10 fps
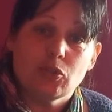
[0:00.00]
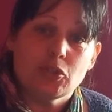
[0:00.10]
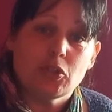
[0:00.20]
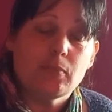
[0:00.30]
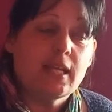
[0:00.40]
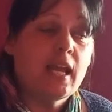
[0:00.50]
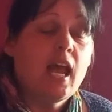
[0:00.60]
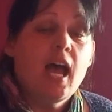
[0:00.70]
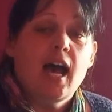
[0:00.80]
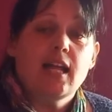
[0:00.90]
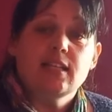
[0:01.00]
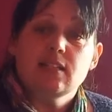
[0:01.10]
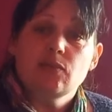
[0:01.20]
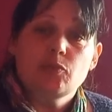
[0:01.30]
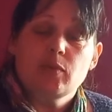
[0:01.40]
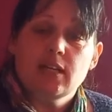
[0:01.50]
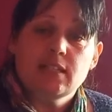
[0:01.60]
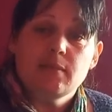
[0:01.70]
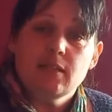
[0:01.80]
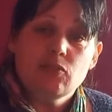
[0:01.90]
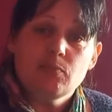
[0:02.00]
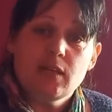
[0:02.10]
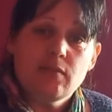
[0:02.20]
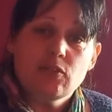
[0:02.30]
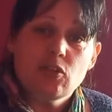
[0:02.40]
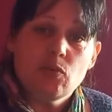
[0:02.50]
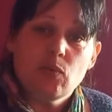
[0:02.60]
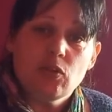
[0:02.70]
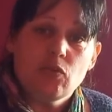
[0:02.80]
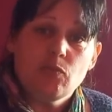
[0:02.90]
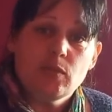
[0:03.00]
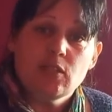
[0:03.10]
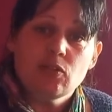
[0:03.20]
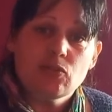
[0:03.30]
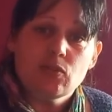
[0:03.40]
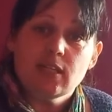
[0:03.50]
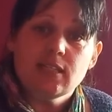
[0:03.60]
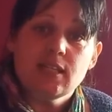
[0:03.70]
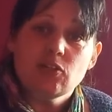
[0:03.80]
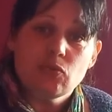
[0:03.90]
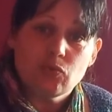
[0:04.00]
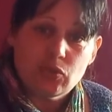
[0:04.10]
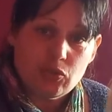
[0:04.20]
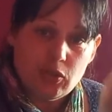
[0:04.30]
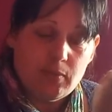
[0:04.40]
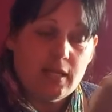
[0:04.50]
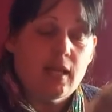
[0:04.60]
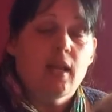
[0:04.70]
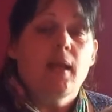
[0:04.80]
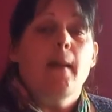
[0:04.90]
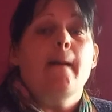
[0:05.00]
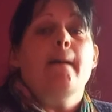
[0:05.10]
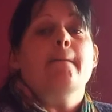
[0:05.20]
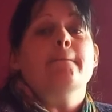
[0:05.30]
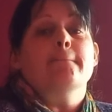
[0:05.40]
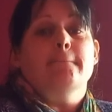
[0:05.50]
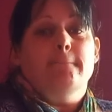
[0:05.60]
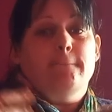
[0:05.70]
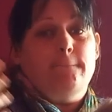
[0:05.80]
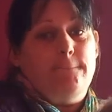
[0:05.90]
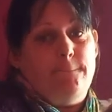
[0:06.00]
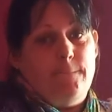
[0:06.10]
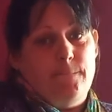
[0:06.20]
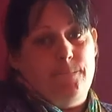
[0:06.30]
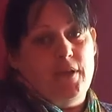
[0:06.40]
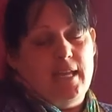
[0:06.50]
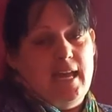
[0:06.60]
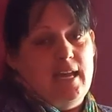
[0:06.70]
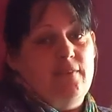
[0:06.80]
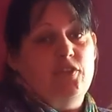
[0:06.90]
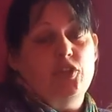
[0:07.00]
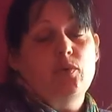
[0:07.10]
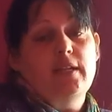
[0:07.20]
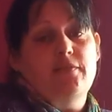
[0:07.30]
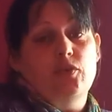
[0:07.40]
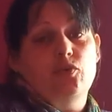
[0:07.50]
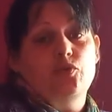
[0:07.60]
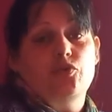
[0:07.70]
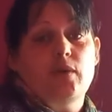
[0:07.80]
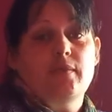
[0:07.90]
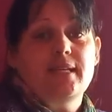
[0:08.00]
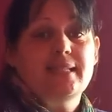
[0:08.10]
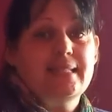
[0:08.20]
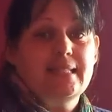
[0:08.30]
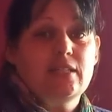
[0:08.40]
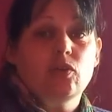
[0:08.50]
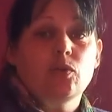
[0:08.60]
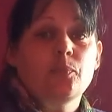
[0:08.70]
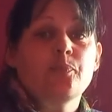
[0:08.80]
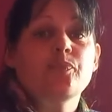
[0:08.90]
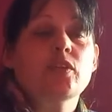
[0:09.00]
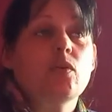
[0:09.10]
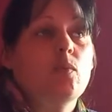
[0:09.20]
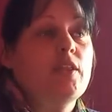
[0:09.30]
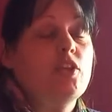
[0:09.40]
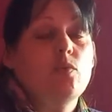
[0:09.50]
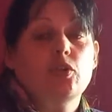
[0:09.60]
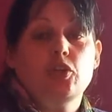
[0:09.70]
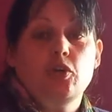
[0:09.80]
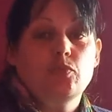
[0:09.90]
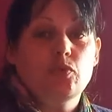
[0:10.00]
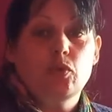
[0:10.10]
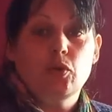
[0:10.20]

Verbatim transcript: in Germany, and it's no surprise to me that some parents don't want the government indoctrinating their children in Germany. Mm, but yeah, if you do live in a country where it is legal, whether you want to homeschool